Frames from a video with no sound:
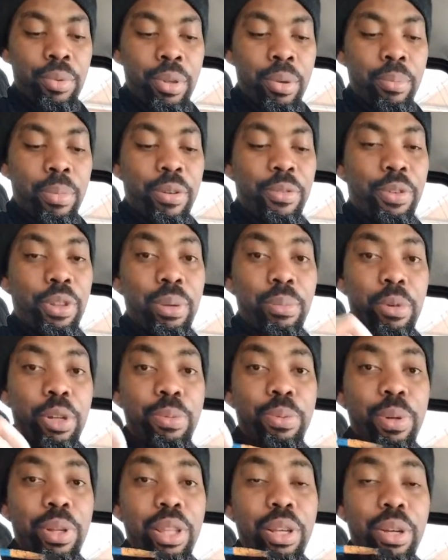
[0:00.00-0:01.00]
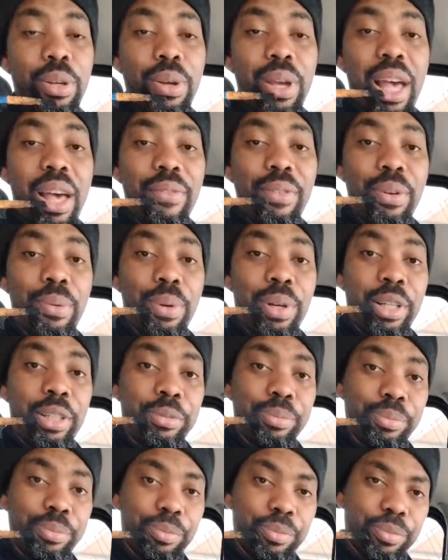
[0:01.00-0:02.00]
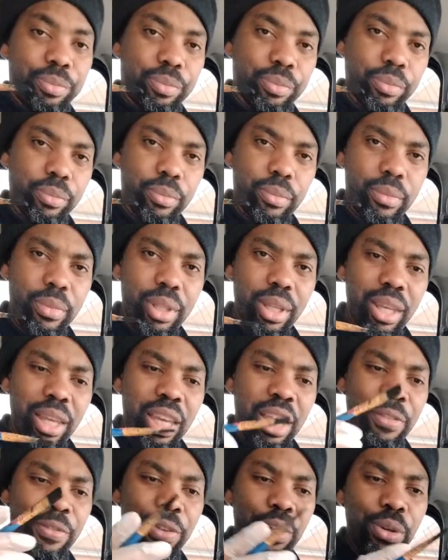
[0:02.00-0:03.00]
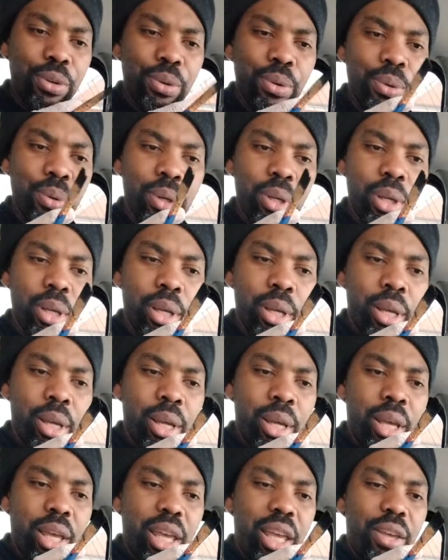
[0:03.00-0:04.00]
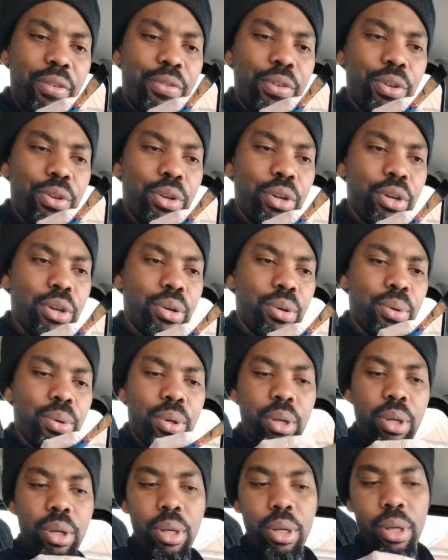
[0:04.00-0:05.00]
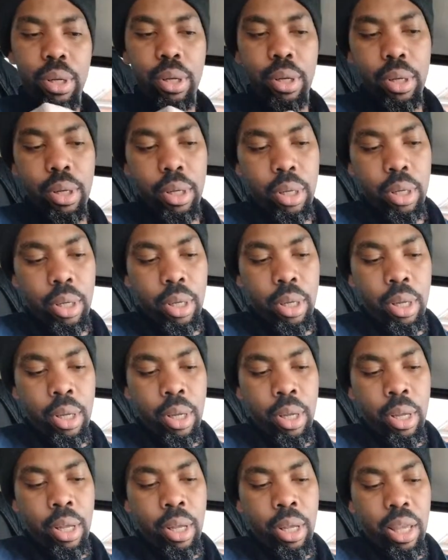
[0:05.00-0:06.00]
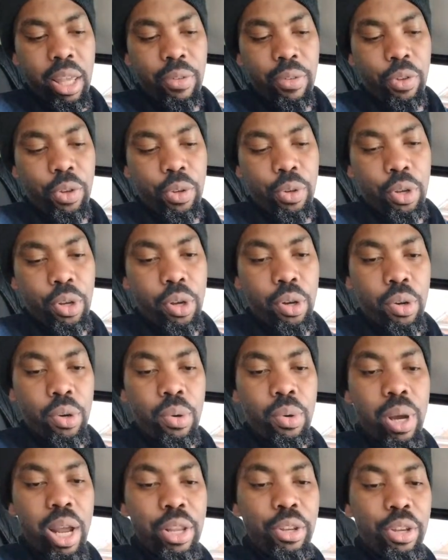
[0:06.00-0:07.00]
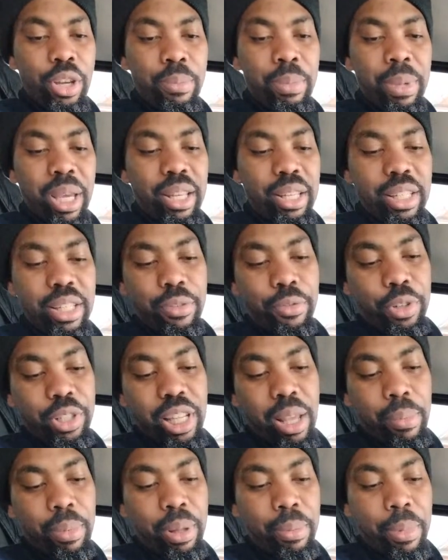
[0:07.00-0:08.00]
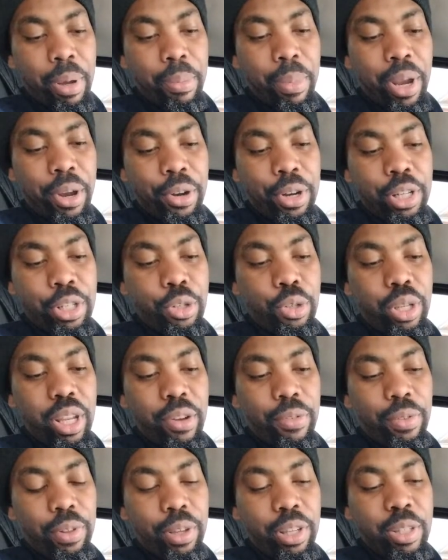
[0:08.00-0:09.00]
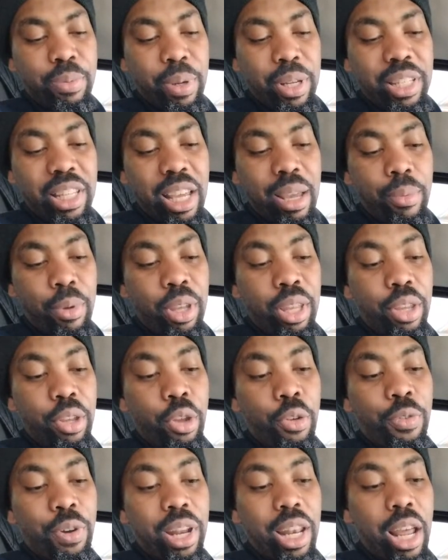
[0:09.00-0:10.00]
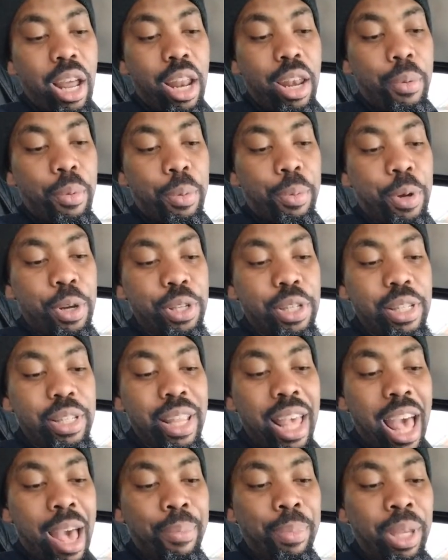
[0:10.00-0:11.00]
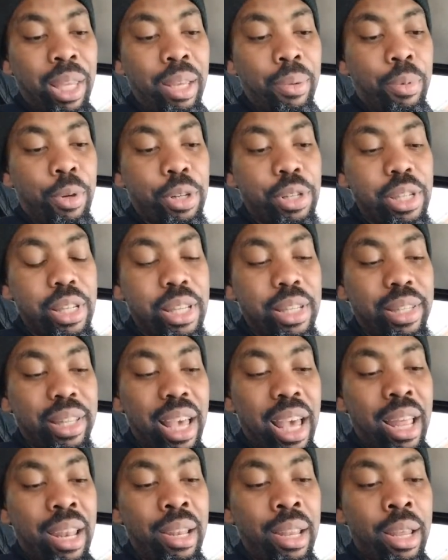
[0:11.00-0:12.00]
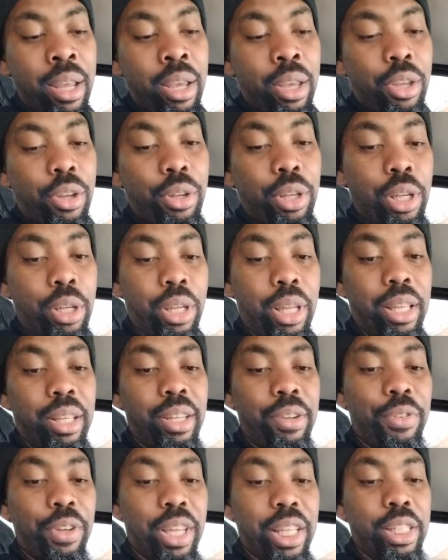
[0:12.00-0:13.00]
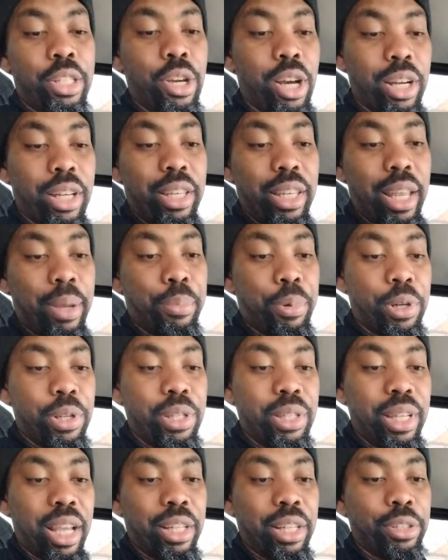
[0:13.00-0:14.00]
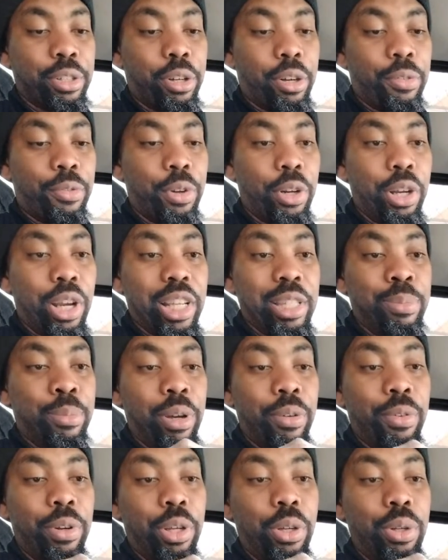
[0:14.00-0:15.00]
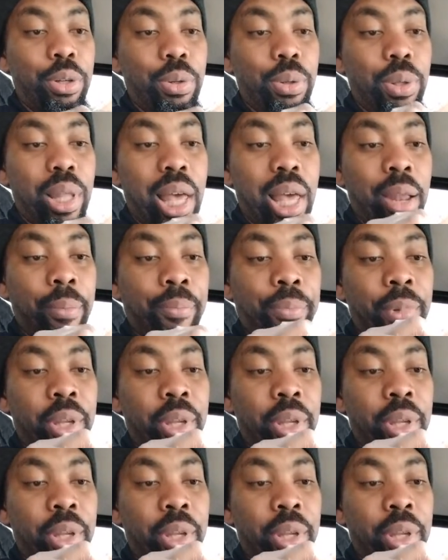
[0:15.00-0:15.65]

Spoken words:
But for the most part, though, you have it where, if you know if you know and you can make a decision, for example, about marriage, you definitely spend time. You find out that what person is happy, person is sad. If you can talk to that person's ex-girlfriend or ex-boyfriend, you do that.